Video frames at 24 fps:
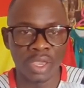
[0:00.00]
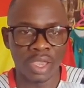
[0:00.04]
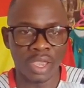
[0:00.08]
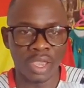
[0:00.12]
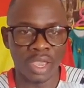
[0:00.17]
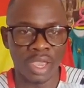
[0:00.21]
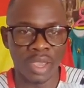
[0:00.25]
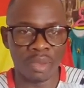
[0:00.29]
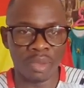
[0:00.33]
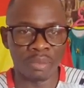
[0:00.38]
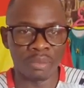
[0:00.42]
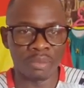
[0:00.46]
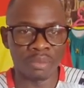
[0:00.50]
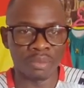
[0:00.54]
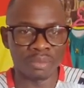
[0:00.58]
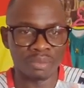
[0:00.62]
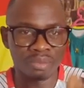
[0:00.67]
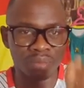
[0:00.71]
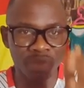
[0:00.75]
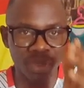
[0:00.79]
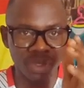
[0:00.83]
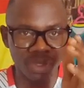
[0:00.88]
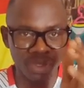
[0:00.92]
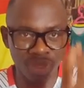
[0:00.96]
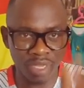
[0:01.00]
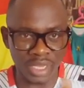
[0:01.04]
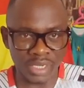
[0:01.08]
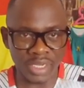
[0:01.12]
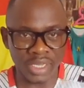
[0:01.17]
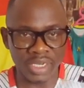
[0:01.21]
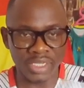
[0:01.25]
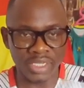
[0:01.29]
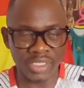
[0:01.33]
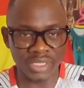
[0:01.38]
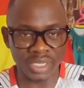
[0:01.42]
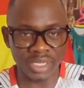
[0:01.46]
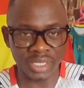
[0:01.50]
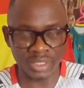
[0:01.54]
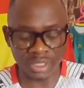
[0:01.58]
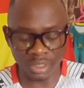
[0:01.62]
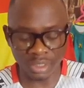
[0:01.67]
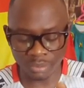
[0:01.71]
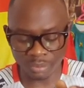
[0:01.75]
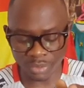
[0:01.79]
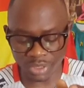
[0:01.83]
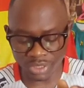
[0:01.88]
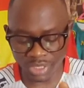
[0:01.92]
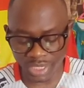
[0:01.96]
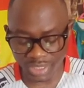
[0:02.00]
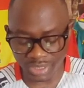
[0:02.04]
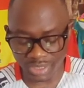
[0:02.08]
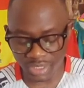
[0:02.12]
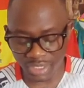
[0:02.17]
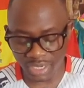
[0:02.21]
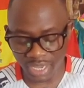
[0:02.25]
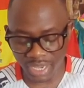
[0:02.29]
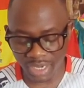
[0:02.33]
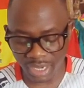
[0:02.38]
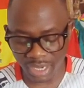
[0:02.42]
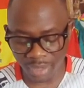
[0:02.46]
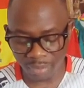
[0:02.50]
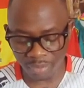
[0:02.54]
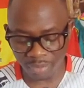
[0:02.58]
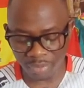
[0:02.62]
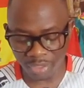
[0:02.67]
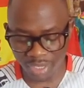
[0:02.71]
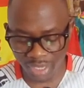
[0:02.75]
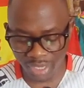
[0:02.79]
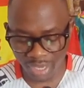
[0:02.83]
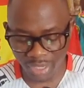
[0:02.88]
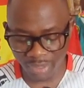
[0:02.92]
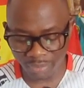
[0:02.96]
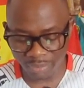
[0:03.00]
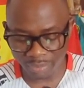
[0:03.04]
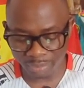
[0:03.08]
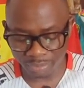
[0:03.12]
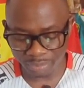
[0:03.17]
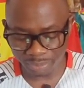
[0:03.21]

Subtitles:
another certain lineup here,